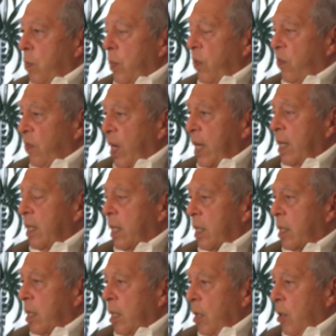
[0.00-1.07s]
The fact
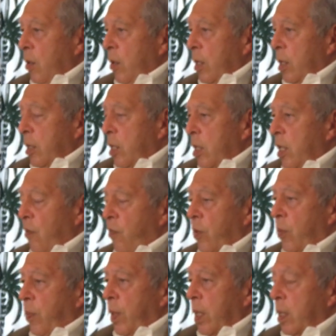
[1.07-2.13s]
that, certainly for the
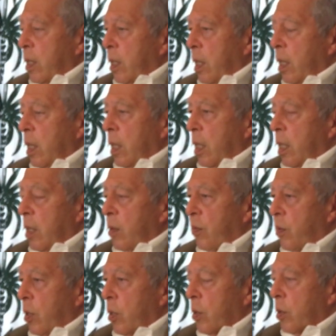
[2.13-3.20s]
past year and
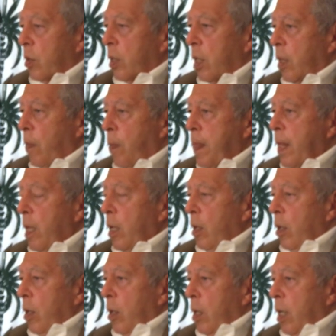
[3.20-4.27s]
for long to come,
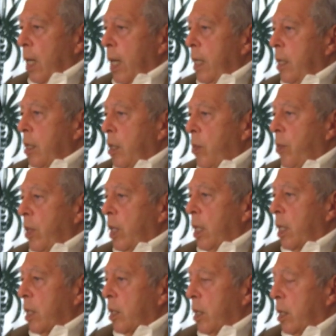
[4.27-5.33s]
Helen Herman
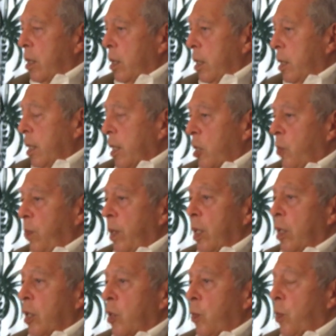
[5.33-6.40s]
is an
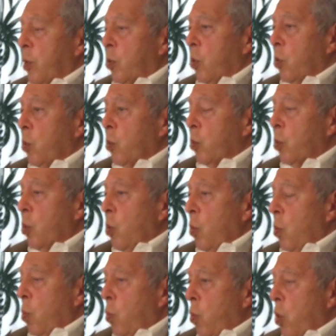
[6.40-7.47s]
experienced person who's
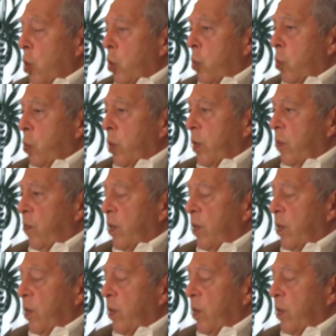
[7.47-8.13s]
worked with the